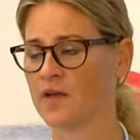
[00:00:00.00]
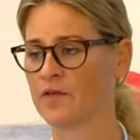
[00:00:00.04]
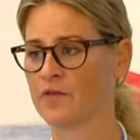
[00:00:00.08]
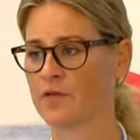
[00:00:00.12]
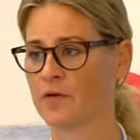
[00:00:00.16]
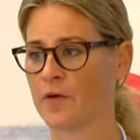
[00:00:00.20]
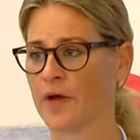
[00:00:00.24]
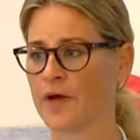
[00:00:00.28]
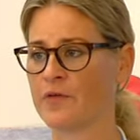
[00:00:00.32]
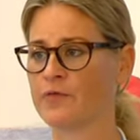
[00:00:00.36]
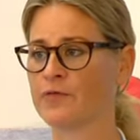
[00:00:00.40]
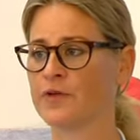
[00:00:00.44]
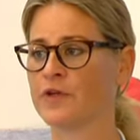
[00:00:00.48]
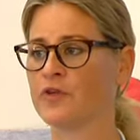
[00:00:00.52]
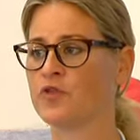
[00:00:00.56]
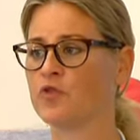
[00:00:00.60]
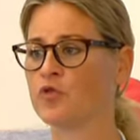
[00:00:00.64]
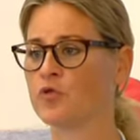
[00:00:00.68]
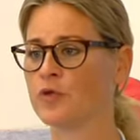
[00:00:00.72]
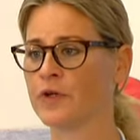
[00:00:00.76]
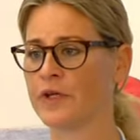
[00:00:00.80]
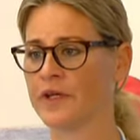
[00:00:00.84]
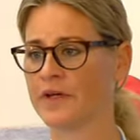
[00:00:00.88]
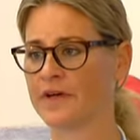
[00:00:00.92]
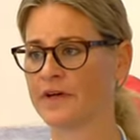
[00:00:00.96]
So every
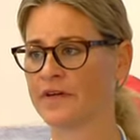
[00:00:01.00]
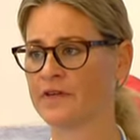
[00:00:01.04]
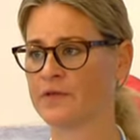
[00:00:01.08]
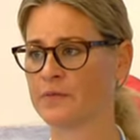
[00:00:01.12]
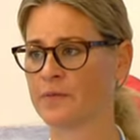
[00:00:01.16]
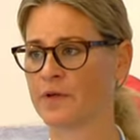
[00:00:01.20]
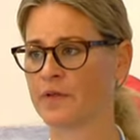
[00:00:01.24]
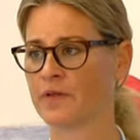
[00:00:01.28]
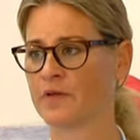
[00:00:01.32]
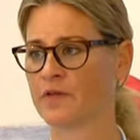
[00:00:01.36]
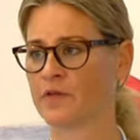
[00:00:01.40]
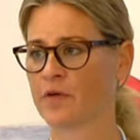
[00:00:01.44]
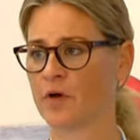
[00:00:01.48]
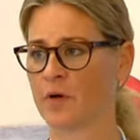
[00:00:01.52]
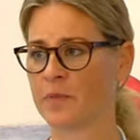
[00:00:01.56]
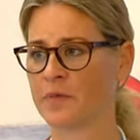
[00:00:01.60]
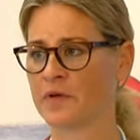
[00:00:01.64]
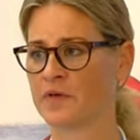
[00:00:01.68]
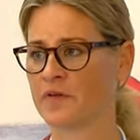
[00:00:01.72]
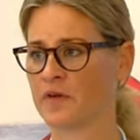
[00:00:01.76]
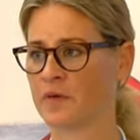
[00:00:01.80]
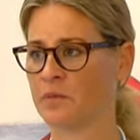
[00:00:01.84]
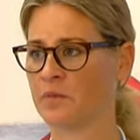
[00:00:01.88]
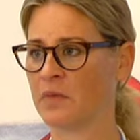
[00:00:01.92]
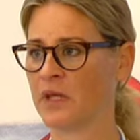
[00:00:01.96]
2 years when this
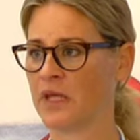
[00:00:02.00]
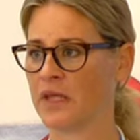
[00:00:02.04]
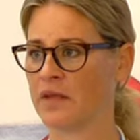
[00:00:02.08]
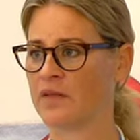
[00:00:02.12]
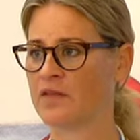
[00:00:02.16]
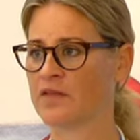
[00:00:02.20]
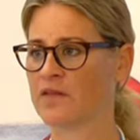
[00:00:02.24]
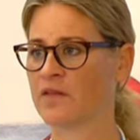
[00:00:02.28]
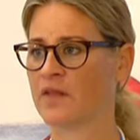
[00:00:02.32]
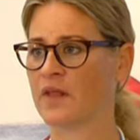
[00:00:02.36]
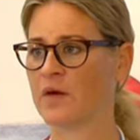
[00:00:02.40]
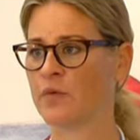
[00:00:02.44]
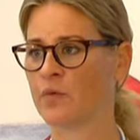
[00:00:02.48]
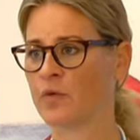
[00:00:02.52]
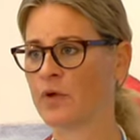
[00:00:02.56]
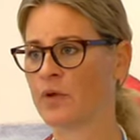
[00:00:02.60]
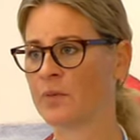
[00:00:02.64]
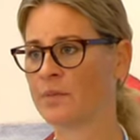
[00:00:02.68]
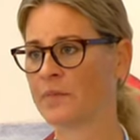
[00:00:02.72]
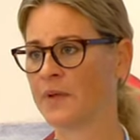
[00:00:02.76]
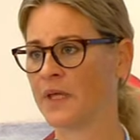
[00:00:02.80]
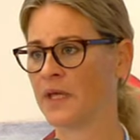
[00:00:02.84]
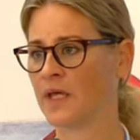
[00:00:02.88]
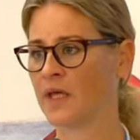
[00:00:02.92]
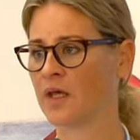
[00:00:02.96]
committee meets, there
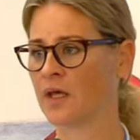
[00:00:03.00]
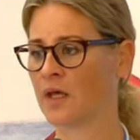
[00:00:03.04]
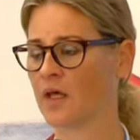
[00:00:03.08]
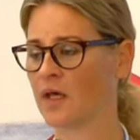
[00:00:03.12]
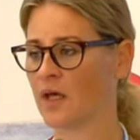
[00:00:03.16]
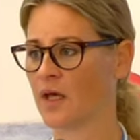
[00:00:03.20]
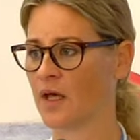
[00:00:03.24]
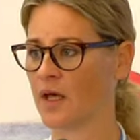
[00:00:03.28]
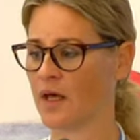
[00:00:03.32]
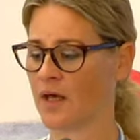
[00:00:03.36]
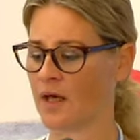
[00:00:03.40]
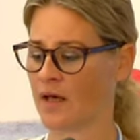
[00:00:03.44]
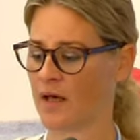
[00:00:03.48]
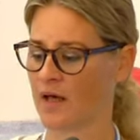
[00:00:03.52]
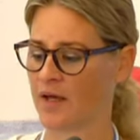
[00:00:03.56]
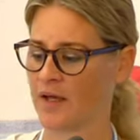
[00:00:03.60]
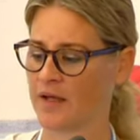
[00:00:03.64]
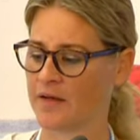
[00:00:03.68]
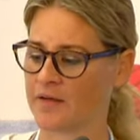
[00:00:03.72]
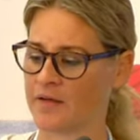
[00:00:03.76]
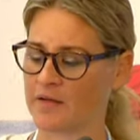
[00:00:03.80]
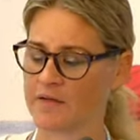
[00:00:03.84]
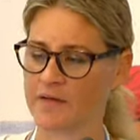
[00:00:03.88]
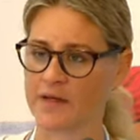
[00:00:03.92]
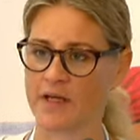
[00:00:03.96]
will be
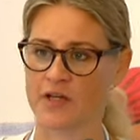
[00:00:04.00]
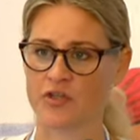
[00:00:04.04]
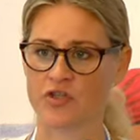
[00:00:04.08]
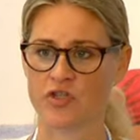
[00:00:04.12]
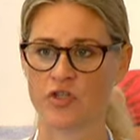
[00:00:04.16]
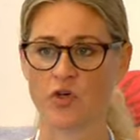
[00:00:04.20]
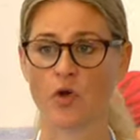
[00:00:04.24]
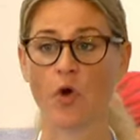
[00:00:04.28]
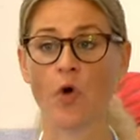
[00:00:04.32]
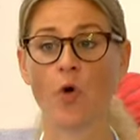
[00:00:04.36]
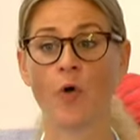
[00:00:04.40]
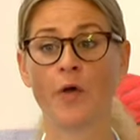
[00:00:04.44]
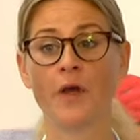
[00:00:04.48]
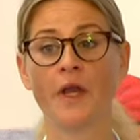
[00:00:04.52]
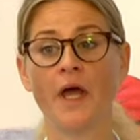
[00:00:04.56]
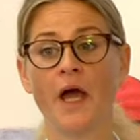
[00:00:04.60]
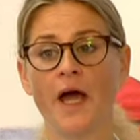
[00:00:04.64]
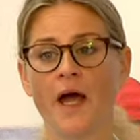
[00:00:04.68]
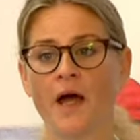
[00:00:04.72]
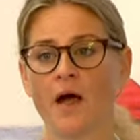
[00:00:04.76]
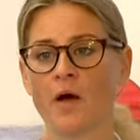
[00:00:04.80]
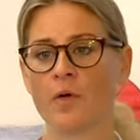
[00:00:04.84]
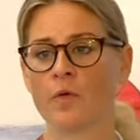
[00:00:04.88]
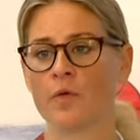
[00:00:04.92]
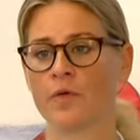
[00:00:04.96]
a discussion on
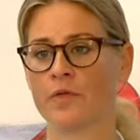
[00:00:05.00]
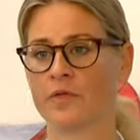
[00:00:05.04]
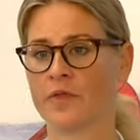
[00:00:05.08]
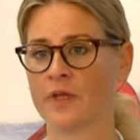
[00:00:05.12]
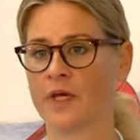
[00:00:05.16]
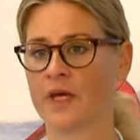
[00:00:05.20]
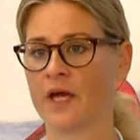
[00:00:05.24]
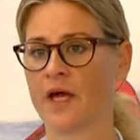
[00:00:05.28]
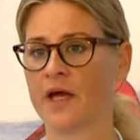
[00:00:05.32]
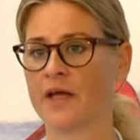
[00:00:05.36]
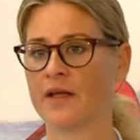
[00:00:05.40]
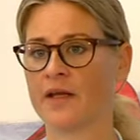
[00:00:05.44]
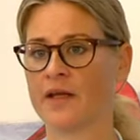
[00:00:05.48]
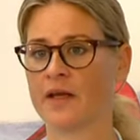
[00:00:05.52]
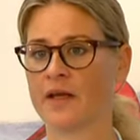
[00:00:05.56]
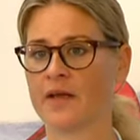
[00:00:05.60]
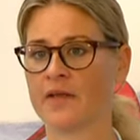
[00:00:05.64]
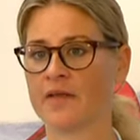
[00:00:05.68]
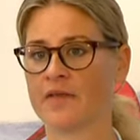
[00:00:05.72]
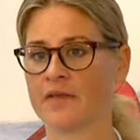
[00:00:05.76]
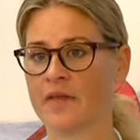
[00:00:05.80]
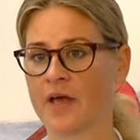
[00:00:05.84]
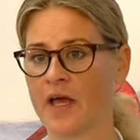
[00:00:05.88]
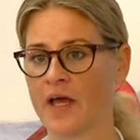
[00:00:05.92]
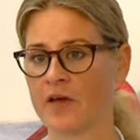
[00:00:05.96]
how the
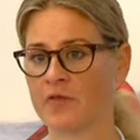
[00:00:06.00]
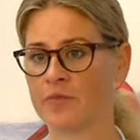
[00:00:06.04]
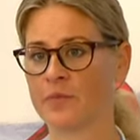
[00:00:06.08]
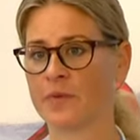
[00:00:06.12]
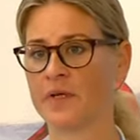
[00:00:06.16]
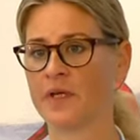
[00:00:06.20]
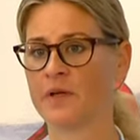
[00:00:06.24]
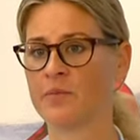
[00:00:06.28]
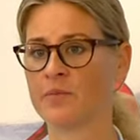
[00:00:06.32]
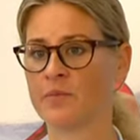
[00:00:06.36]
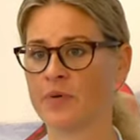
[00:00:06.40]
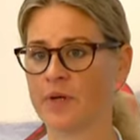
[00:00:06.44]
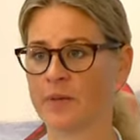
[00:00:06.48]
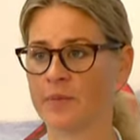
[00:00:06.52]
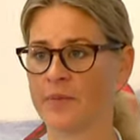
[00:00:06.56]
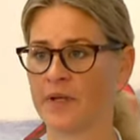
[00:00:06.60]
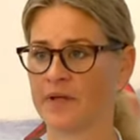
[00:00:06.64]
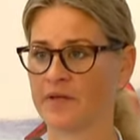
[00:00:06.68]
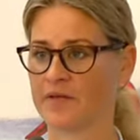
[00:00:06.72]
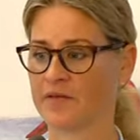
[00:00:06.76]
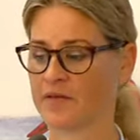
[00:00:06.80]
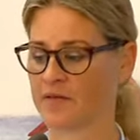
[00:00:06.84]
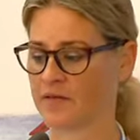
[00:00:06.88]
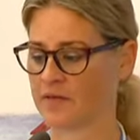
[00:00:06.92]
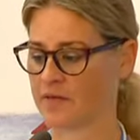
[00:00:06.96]
guidelines have been
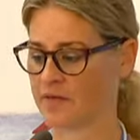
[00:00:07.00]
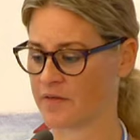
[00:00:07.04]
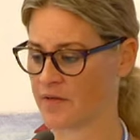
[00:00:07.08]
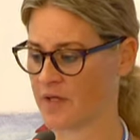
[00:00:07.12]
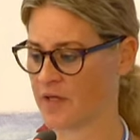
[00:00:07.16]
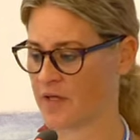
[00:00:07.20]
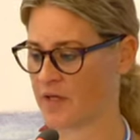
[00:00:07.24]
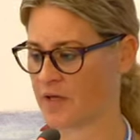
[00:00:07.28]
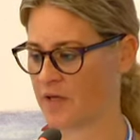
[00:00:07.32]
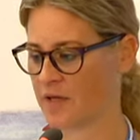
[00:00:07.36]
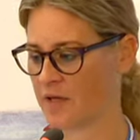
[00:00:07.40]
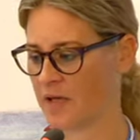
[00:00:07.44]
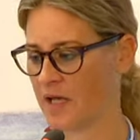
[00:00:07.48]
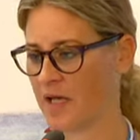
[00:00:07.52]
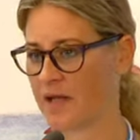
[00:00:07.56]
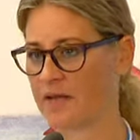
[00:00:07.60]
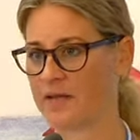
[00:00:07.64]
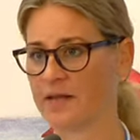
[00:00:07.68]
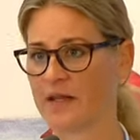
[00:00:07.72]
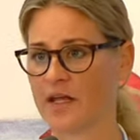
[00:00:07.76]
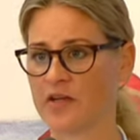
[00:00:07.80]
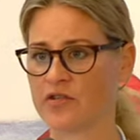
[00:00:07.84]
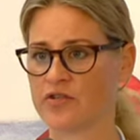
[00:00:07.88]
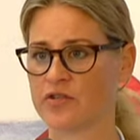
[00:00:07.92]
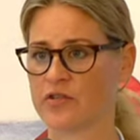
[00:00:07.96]
implemented
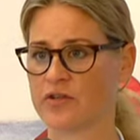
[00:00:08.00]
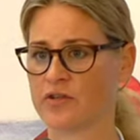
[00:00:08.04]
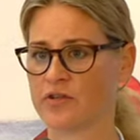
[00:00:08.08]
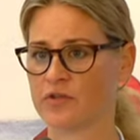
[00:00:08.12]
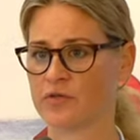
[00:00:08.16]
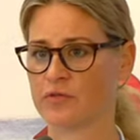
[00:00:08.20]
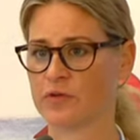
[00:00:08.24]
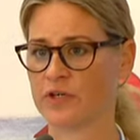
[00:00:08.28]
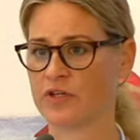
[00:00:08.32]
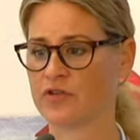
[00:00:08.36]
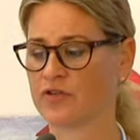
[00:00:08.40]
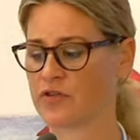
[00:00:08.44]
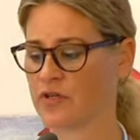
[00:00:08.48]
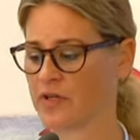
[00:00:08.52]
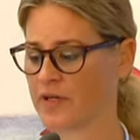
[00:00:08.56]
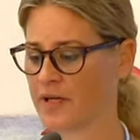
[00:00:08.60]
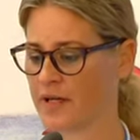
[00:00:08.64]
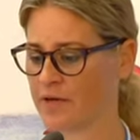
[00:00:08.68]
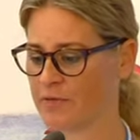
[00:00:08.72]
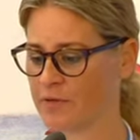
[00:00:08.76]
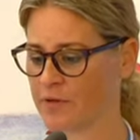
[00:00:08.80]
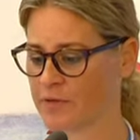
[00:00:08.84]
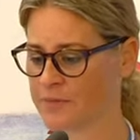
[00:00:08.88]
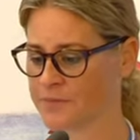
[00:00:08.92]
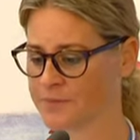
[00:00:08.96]
at national and regional
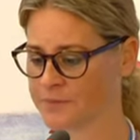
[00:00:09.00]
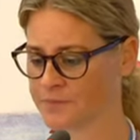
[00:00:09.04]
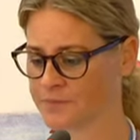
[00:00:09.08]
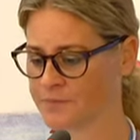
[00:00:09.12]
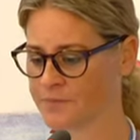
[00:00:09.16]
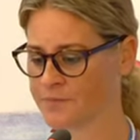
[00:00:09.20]
level.